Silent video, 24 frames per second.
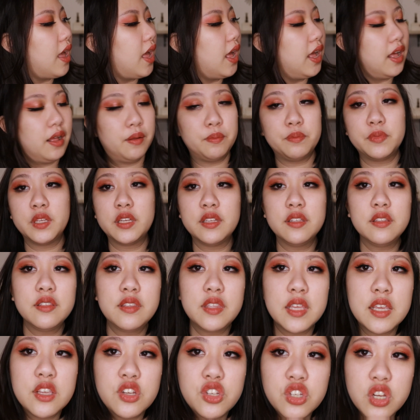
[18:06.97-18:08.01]

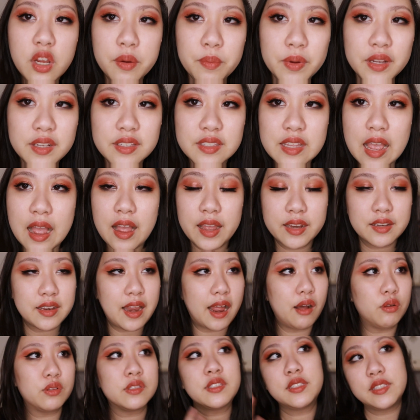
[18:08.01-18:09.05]
The shimmers aren't
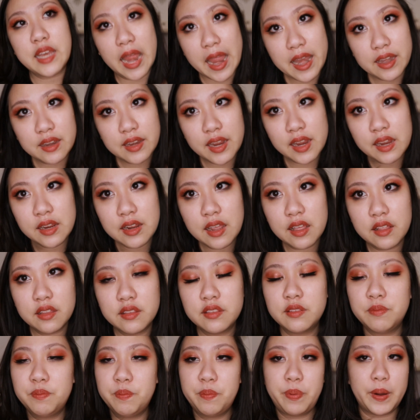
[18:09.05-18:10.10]
outstanding,
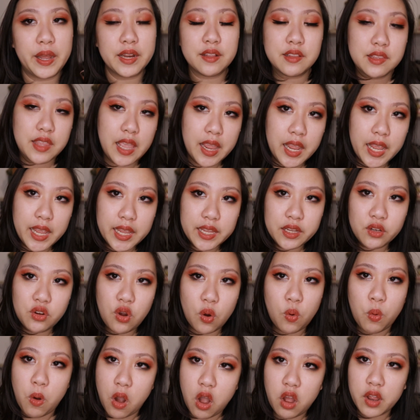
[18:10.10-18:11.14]
but they
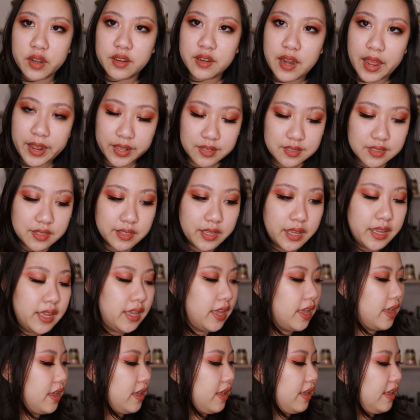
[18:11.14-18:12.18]
go on
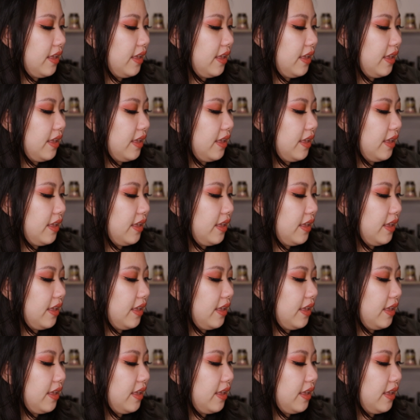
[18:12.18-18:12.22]
nicely.